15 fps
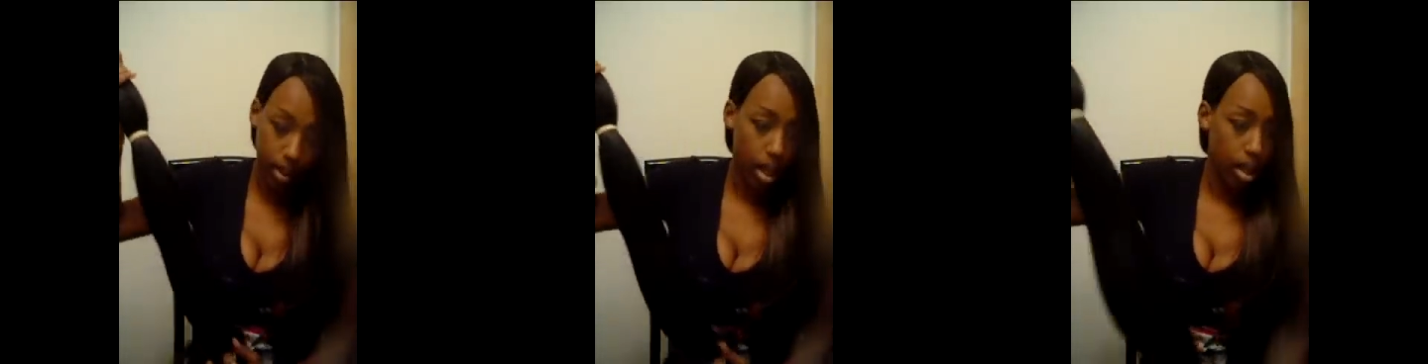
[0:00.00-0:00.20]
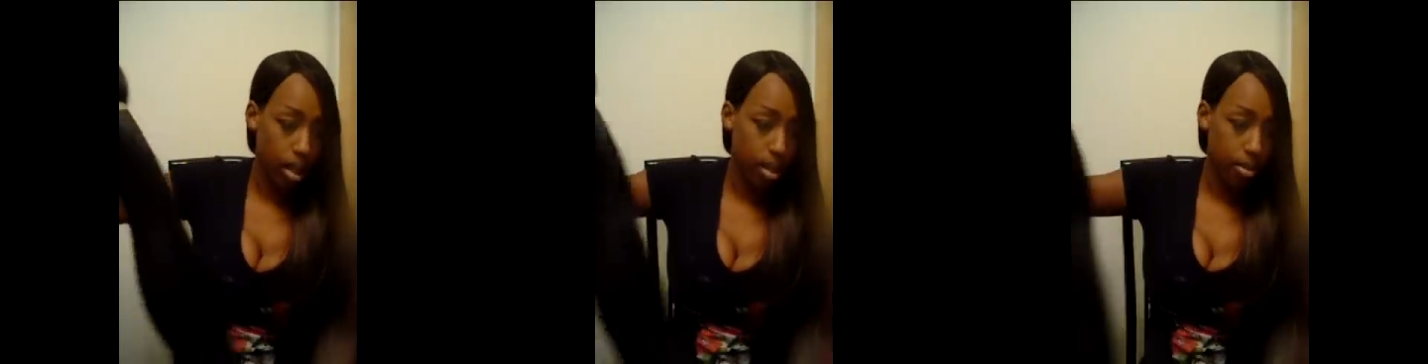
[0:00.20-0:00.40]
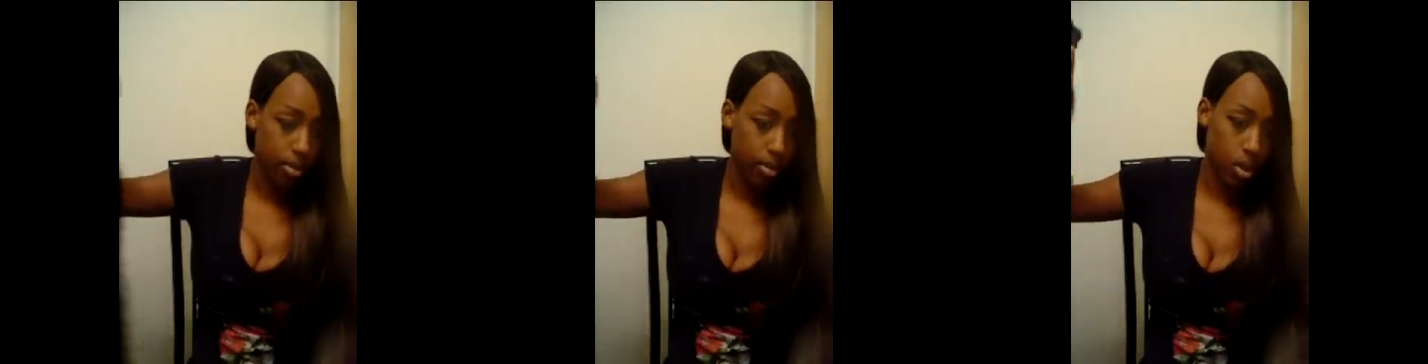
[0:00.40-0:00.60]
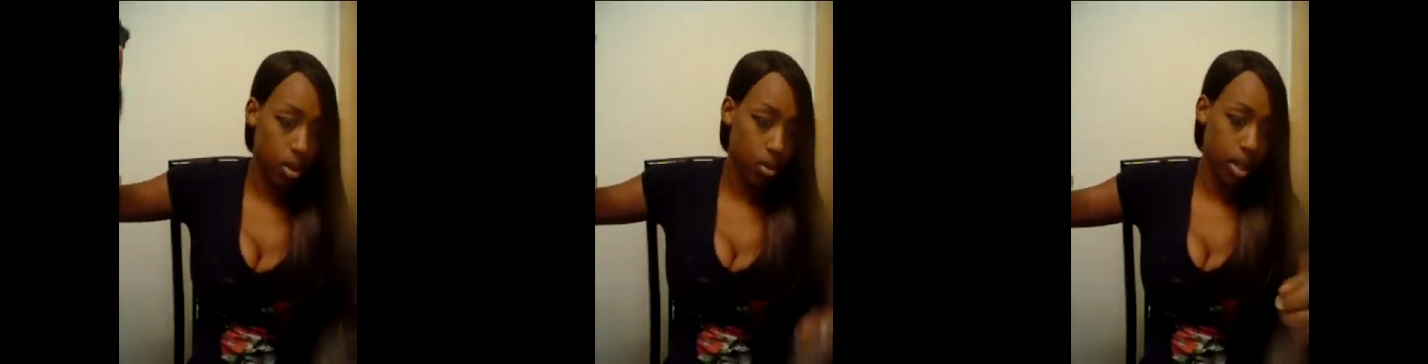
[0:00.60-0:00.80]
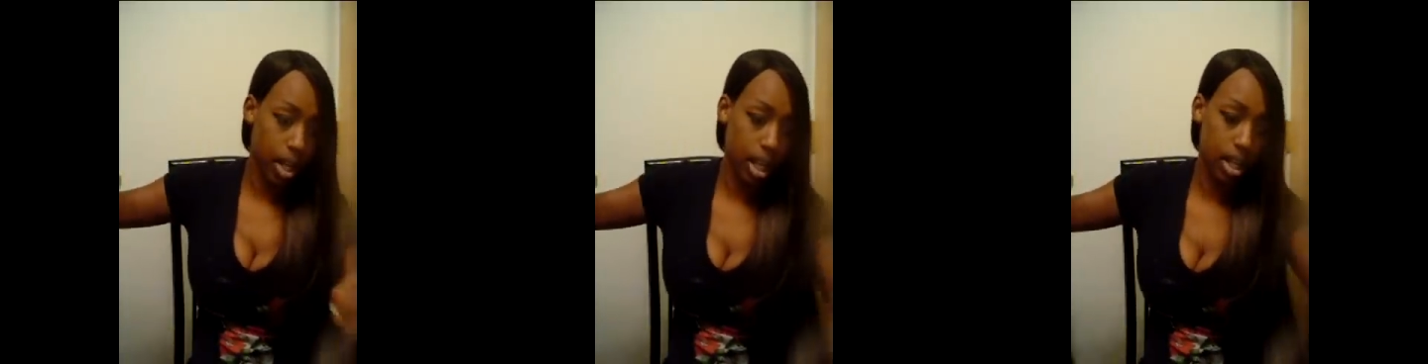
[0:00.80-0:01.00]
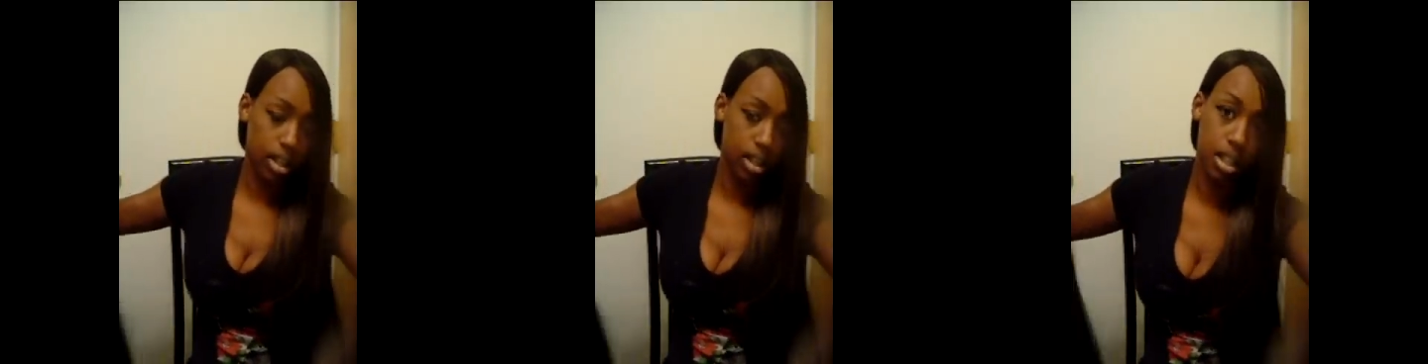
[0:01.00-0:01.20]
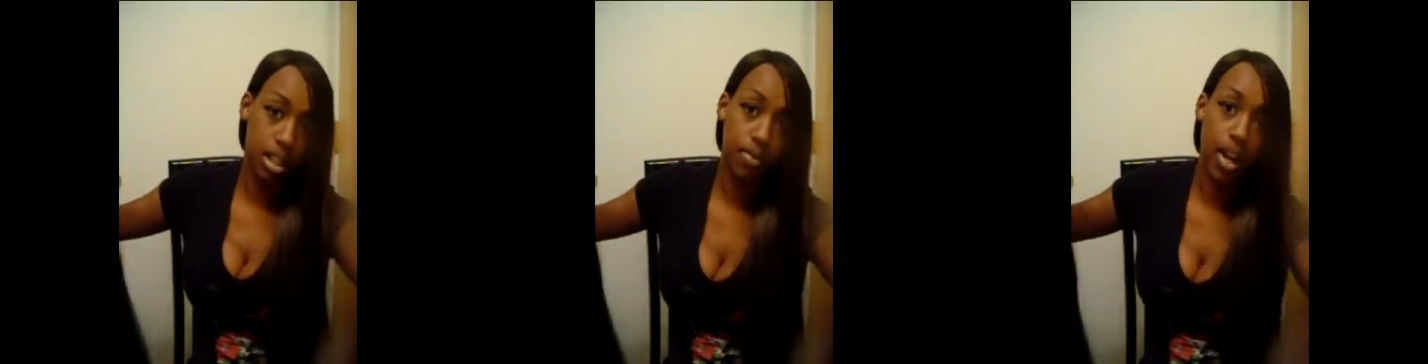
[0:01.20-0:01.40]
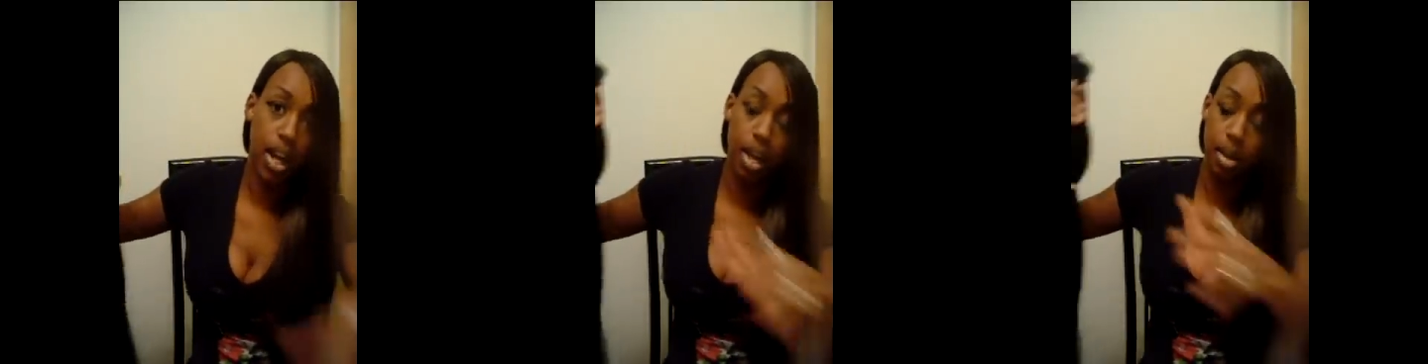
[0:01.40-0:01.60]
uh, for creating
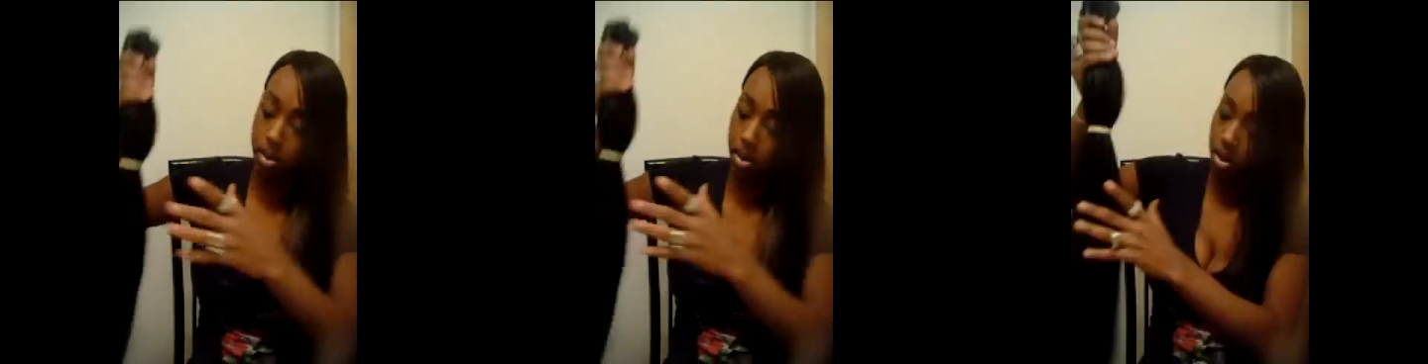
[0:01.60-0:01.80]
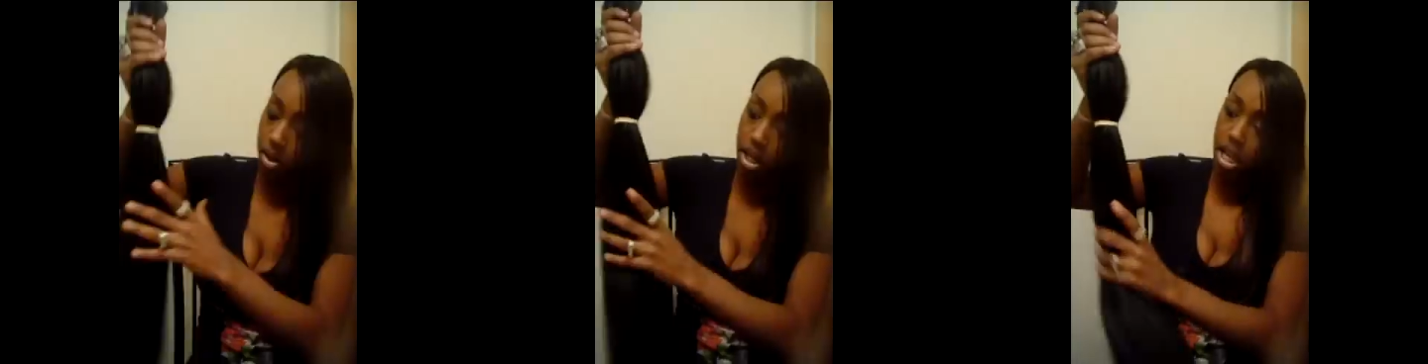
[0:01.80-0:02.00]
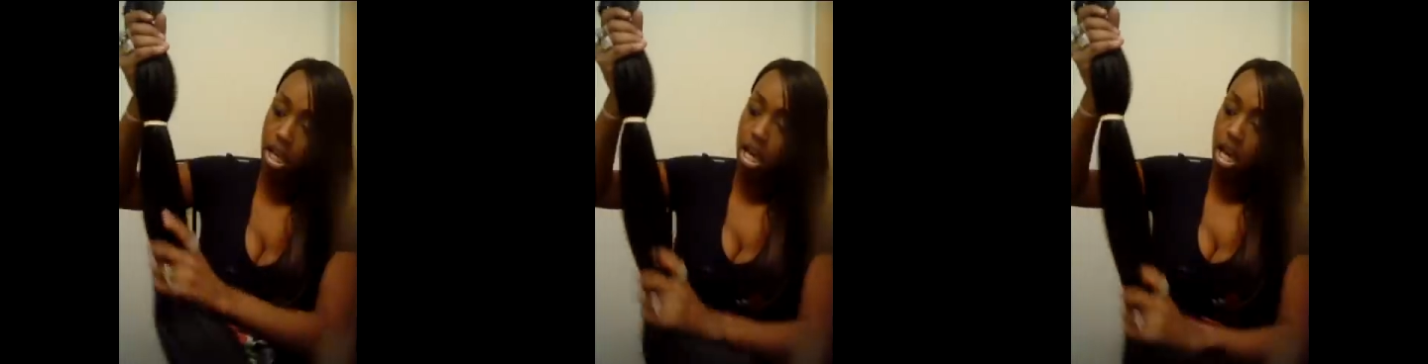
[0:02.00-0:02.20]
this fiber.